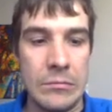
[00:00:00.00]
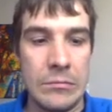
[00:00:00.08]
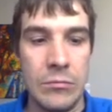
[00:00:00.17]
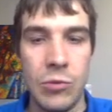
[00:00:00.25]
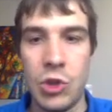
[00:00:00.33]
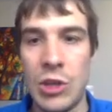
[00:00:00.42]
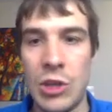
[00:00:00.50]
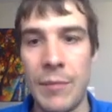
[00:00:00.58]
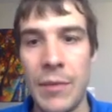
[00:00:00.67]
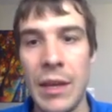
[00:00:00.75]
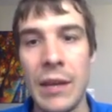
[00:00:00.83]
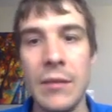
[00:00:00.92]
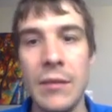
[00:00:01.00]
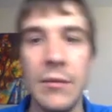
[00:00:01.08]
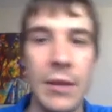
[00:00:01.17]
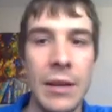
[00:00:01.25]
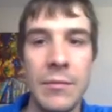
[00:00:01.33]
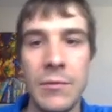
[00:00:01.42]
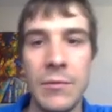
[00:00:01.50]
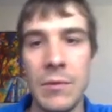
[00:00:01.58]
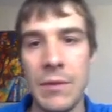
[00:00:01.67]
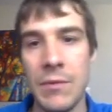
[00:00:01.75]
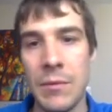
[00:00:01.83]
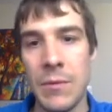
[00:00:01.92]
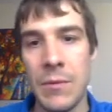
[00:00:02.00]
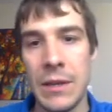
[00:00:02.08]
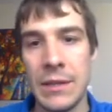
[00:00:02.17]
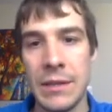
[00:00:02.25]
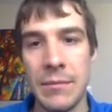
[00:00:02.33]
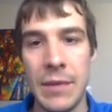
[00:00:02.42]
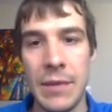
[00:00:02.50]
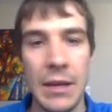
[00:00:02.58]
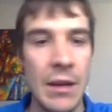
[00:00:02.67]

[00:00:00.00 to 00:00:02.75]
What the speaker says: something, right? 24 point something.